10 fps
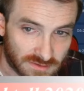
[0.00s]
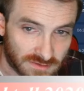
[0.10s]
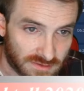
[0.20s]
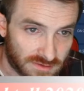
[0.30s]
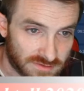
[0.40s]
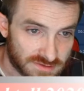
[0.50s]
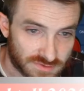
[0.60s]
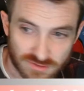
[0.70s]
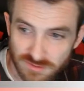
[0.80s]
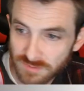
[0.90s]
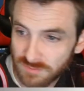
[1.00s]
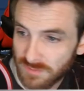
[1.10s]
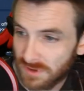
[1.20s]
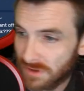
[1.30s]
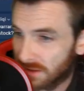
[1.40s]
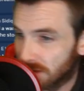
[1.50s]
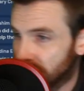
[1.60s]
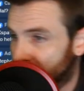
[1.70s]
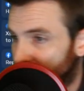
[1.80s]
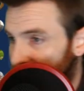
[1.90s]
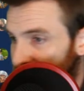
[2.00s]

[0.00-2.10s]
All this order to be made. Let me watch